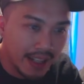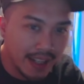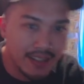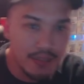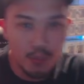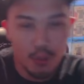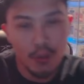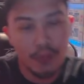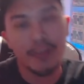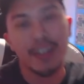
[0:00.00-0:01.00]
guys.
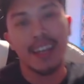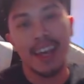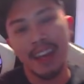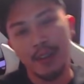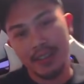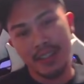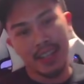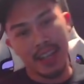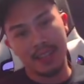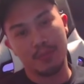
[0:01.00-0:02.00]
Wolfgang, what's good,
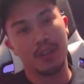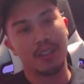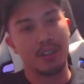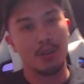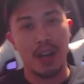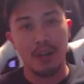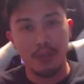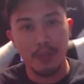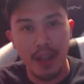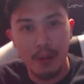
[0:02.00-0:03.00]
guys? Your boy
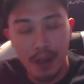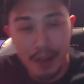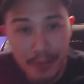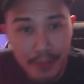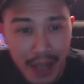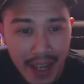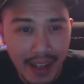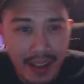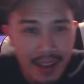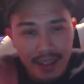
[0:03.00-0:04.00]
Chinoalphawolf, man. Welcome
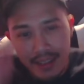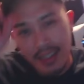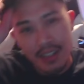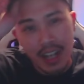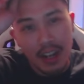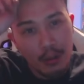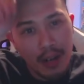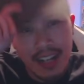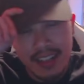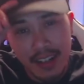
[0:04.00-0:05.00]
back to the channel. We're
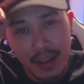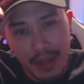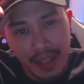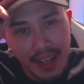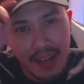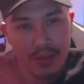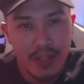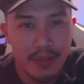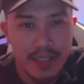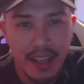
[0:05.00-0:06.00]
actually on my live
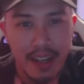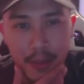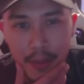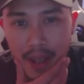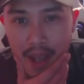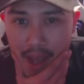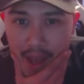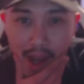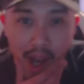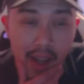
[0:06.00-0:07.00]
stream setup.
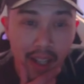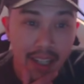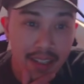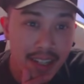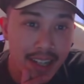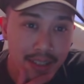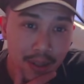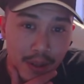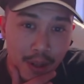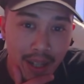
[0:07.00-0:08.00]
In case you guys
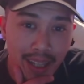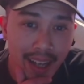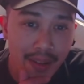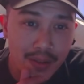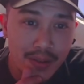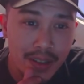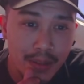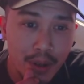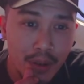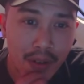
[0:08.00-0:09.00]
don't know, I live
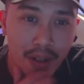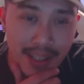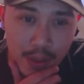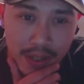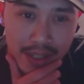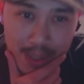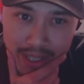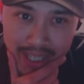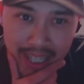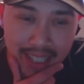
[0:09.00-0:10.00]
stream over on Twitch,
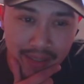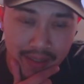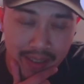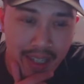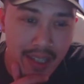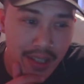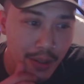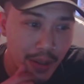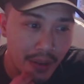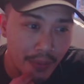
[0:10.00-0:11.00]

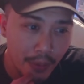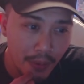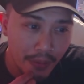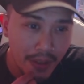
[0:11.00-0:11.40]
twitch.tv/Chinoalphawolf,